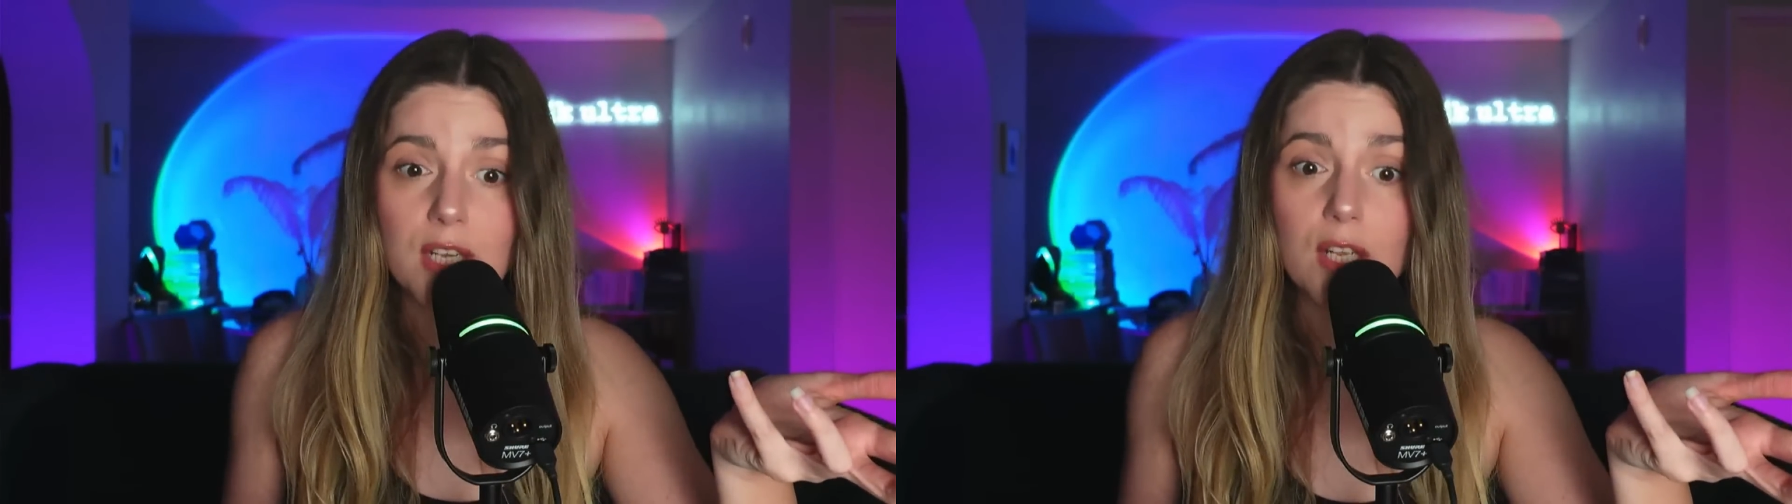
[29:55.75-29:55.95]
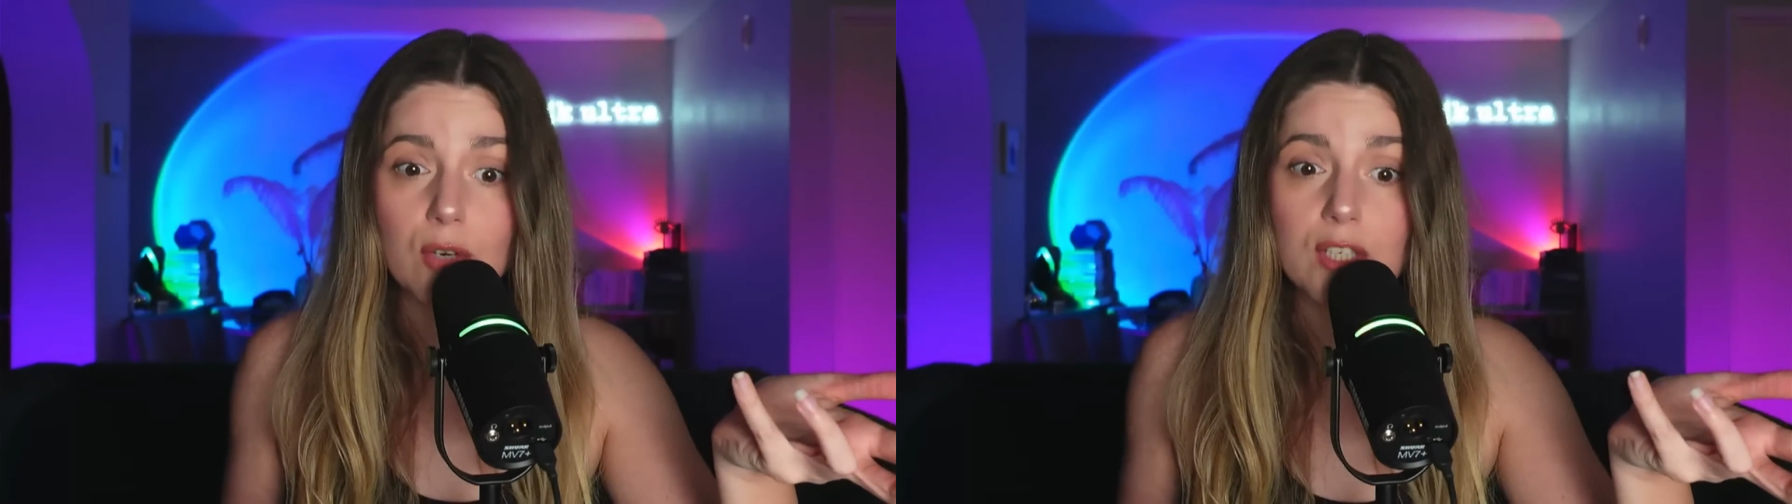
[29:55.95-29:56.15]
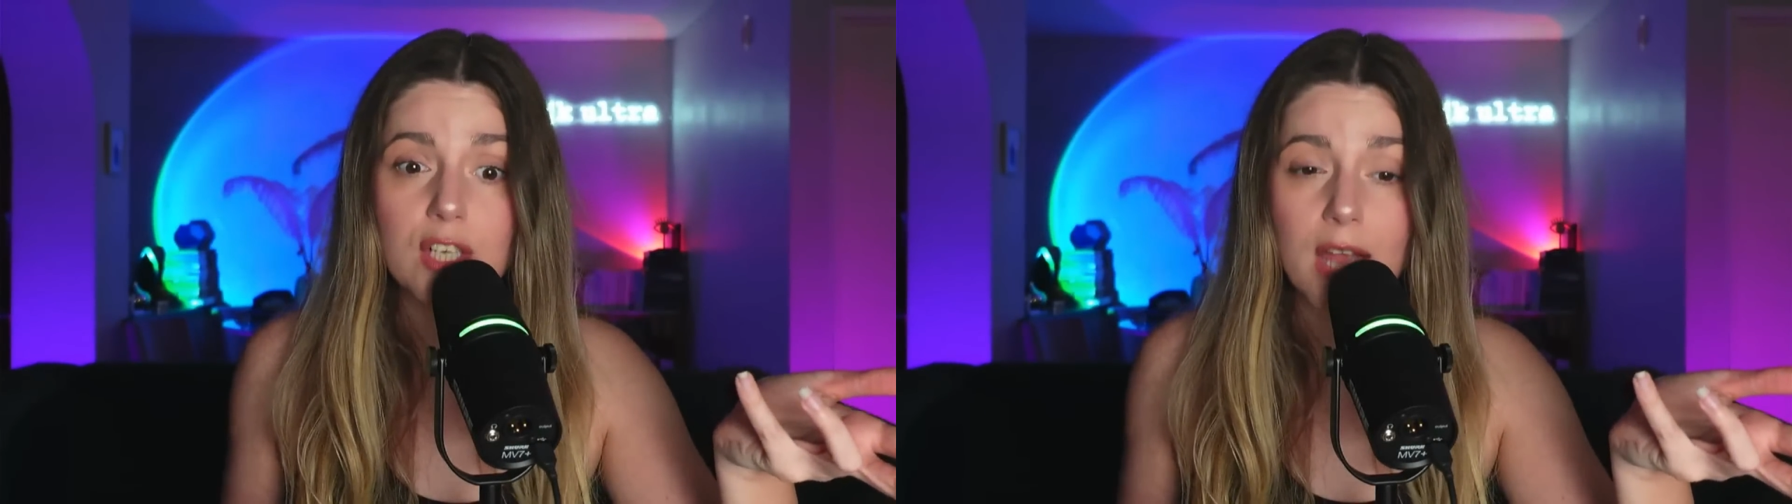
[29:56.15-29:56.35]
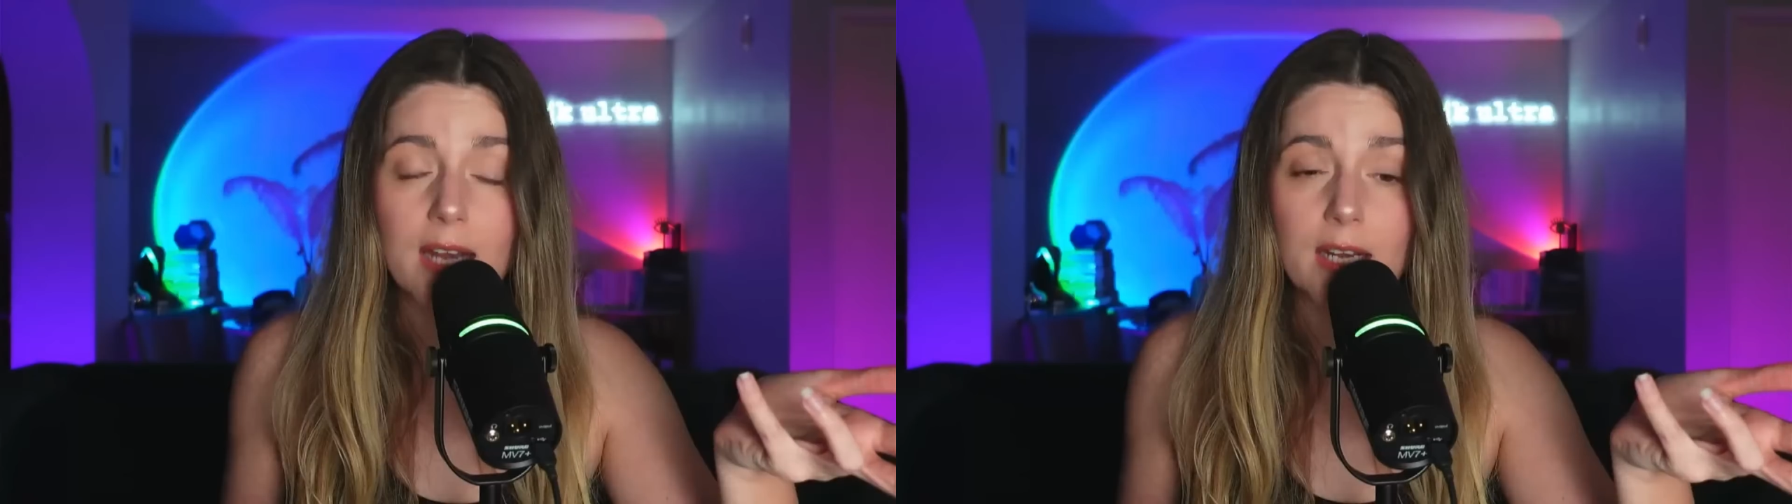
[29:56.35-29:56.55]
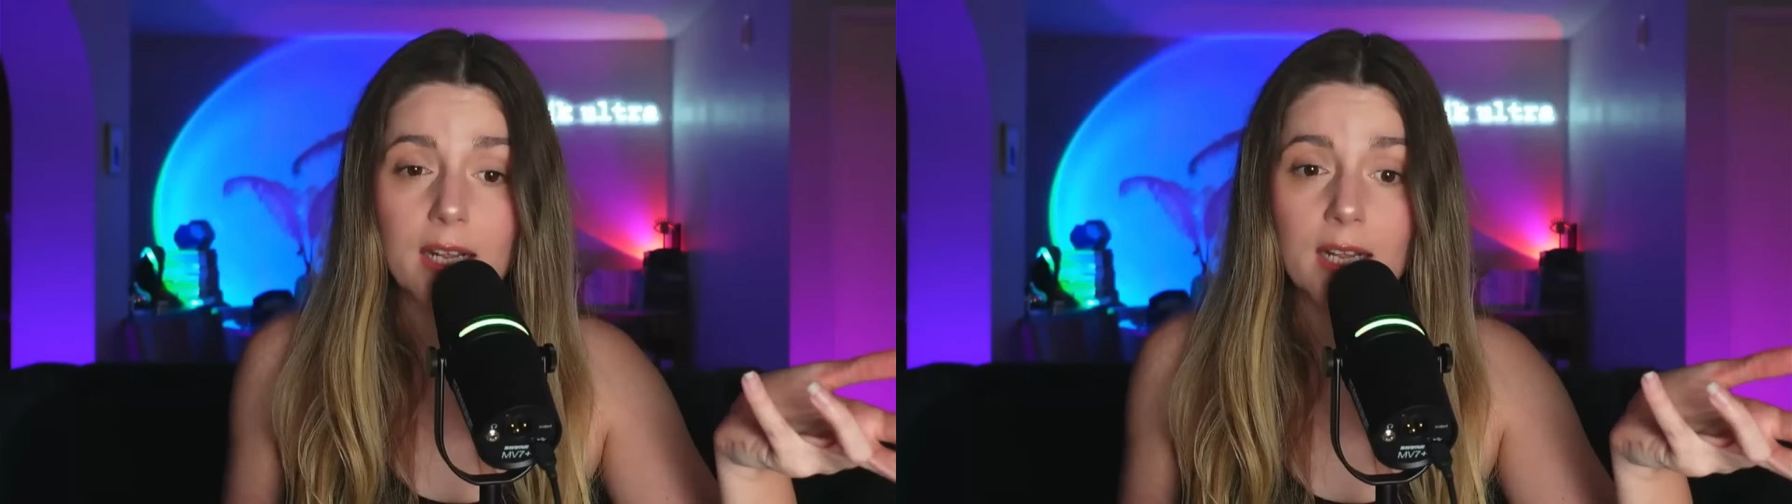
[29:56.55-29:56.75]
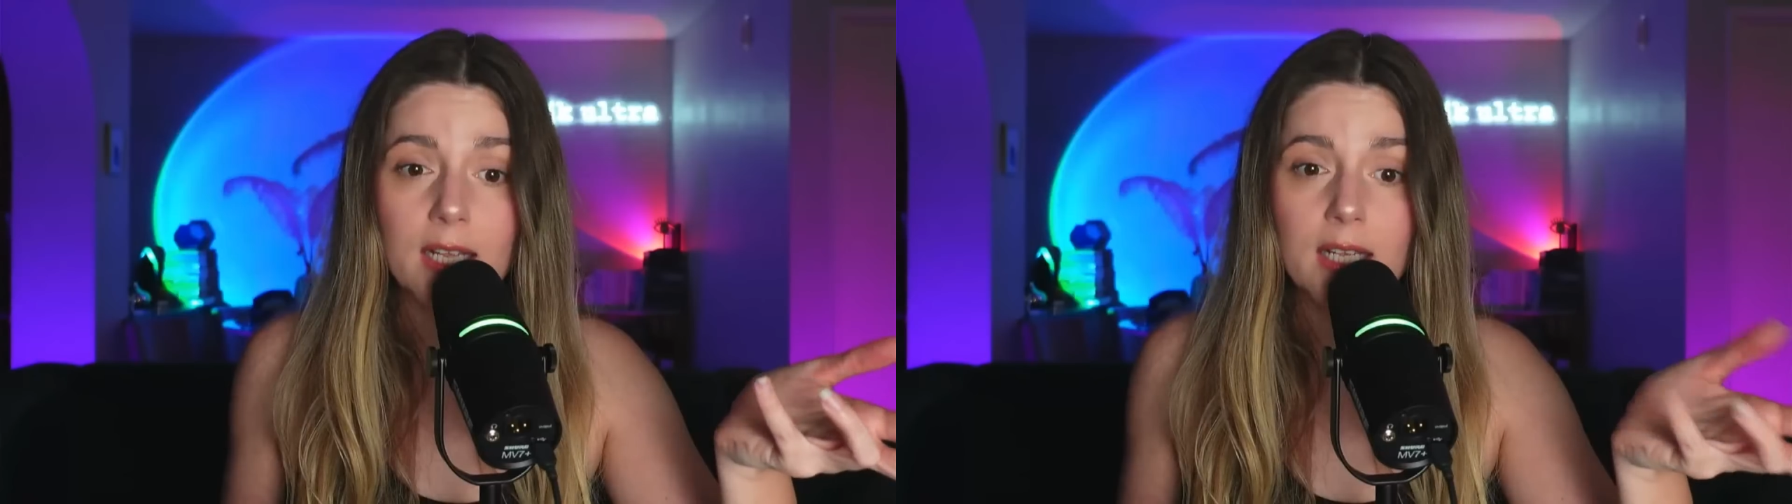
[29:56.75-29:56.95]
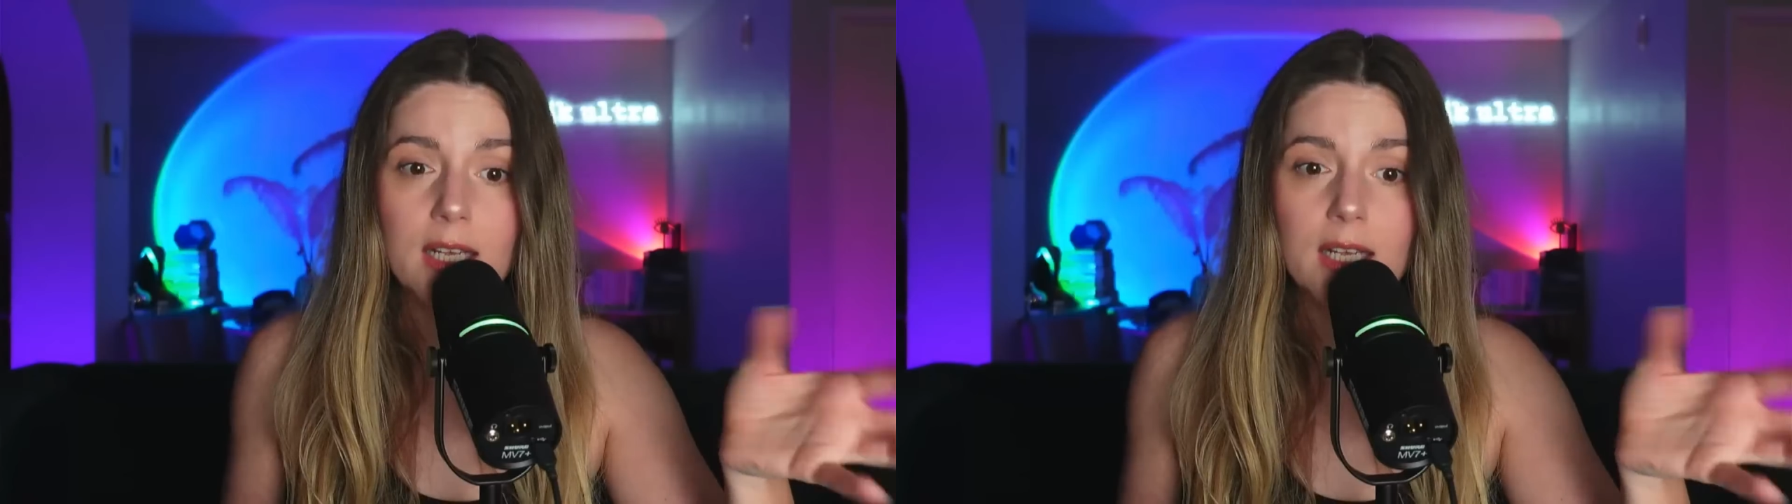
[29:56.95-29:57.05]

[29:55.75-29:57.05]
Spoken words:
in Christianity.